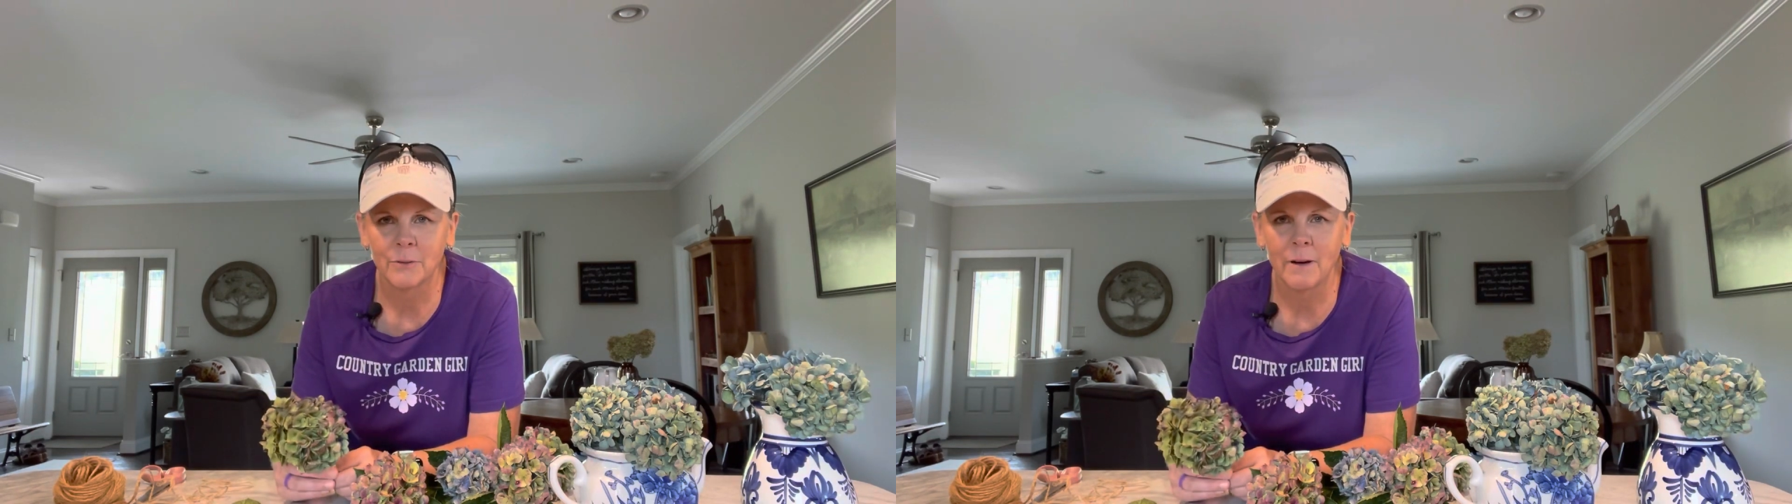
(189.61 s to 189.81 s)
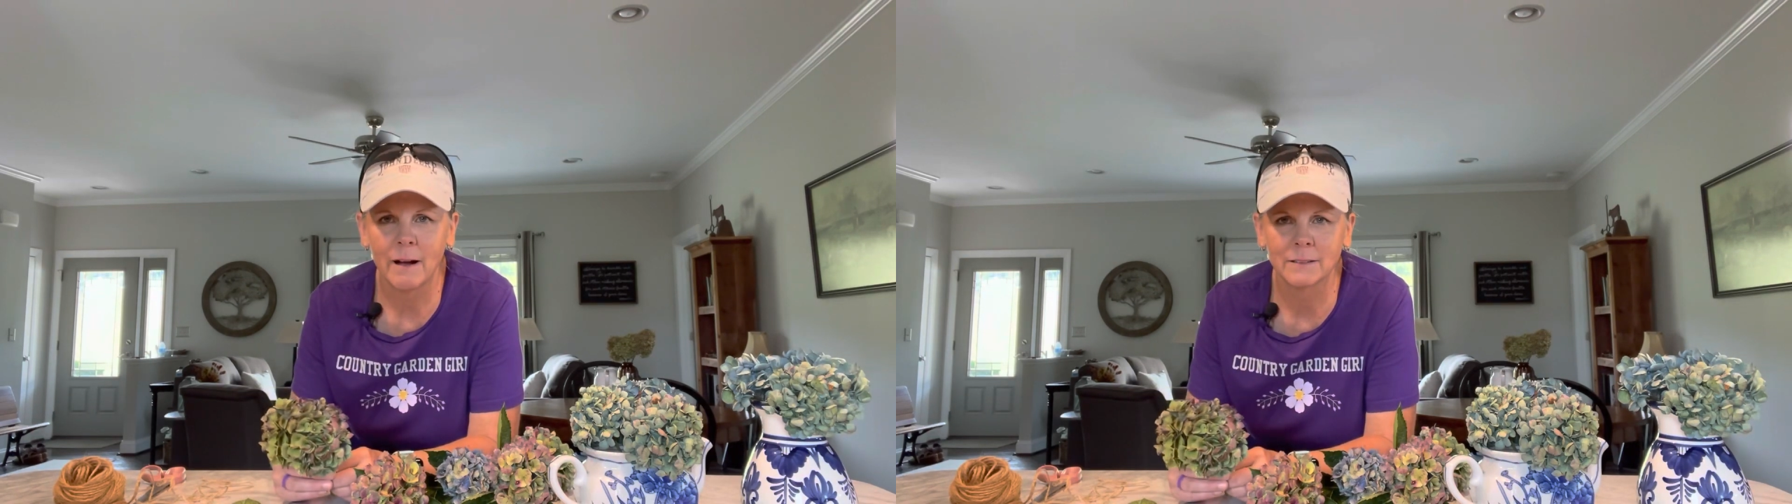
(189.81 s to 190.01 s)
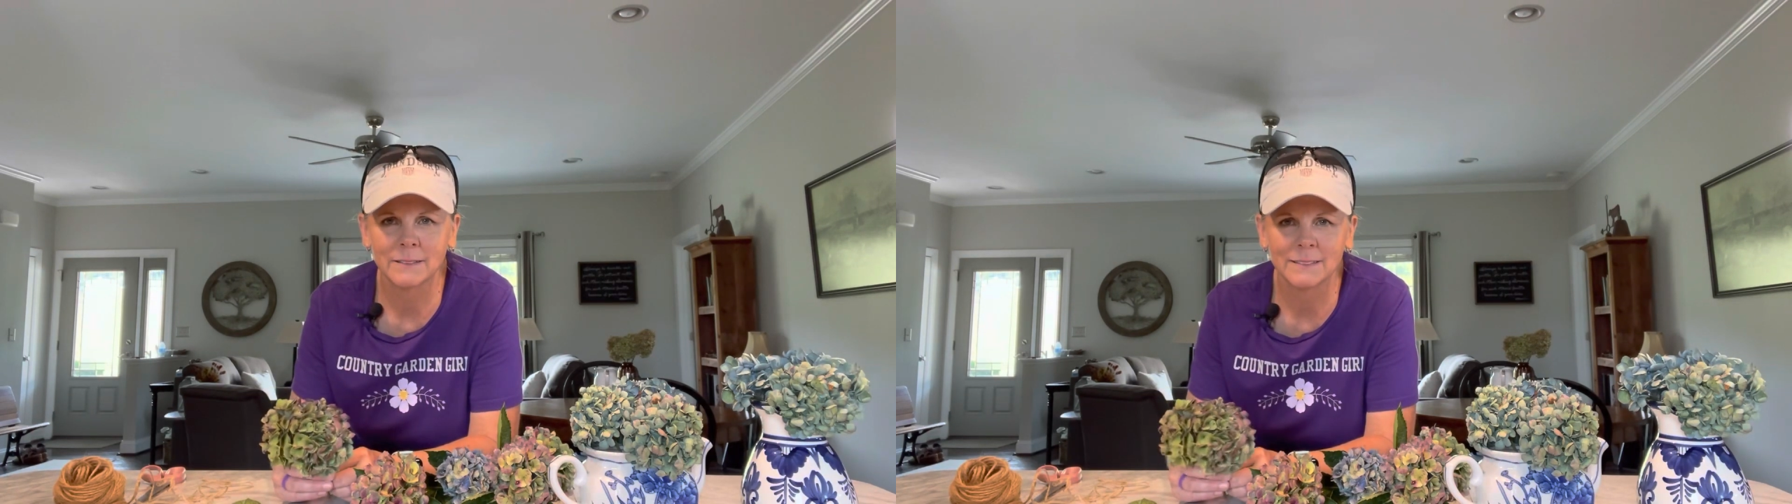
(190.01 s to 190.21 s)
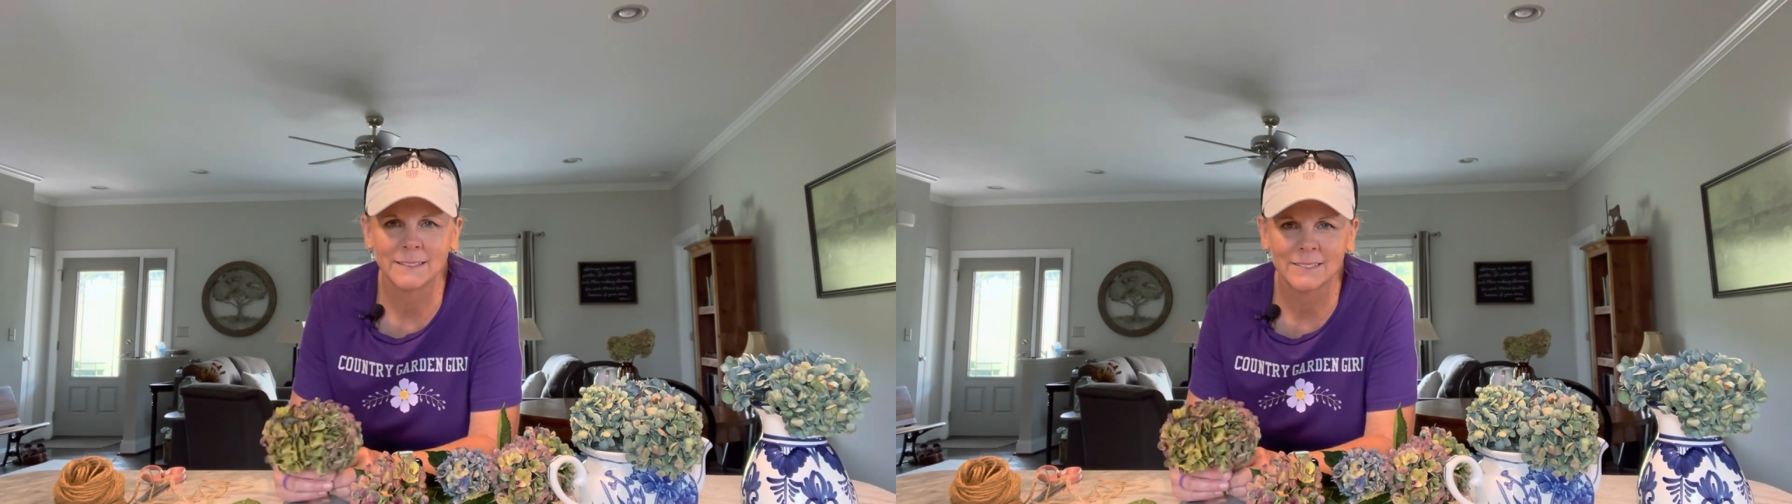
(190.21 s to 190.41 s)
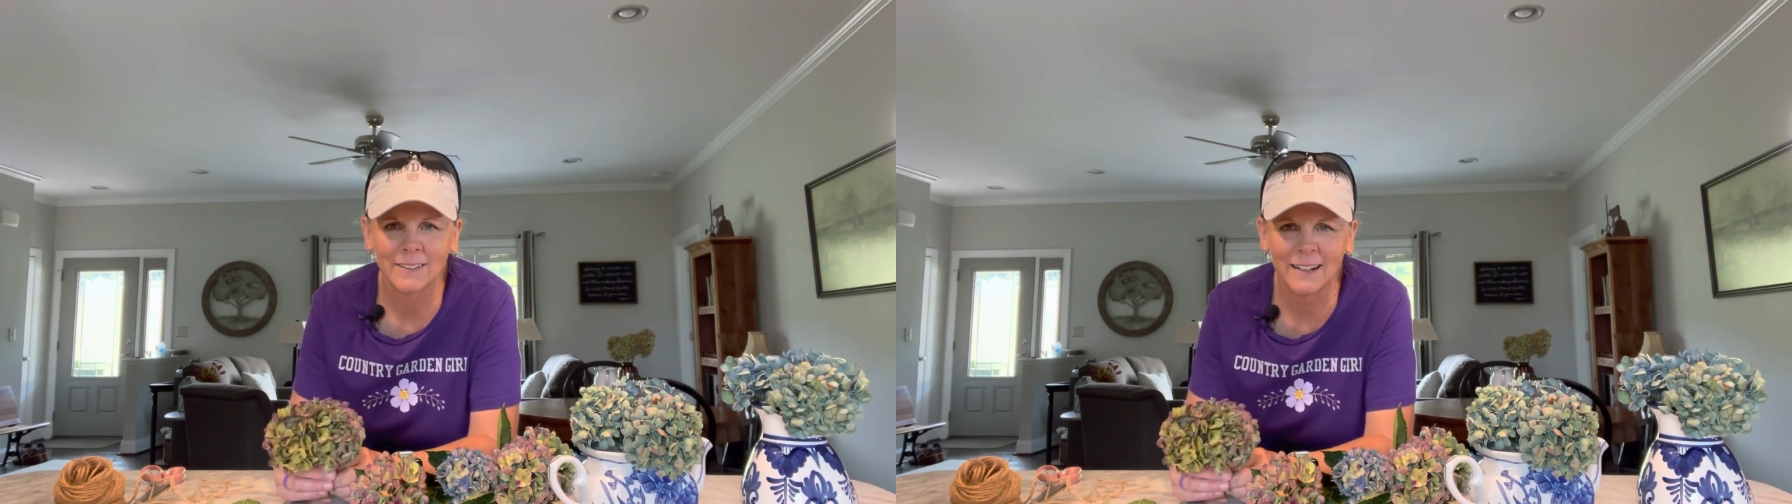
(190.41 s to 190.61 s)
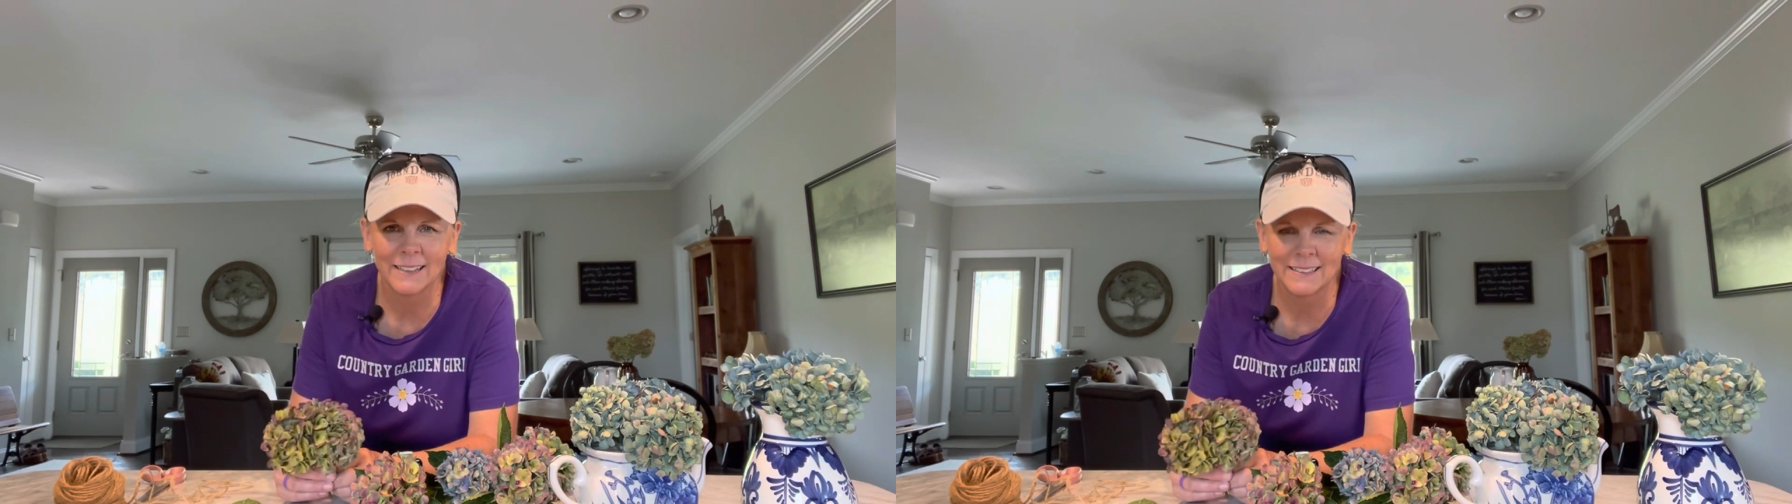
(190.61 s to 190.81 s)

throughout, right?